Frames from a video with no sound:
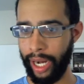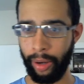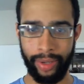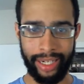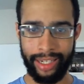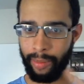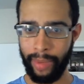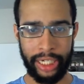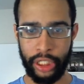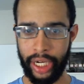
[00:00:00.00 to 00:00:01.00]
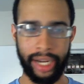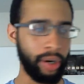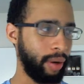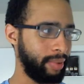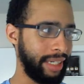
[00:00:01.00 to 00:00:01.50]
I already did a mic
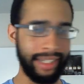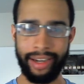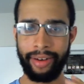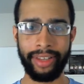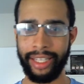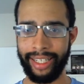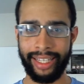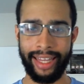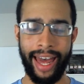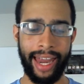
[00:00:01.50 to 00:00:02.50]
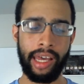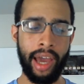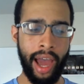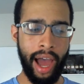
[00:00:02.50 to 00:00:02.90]
check, already did everything like that.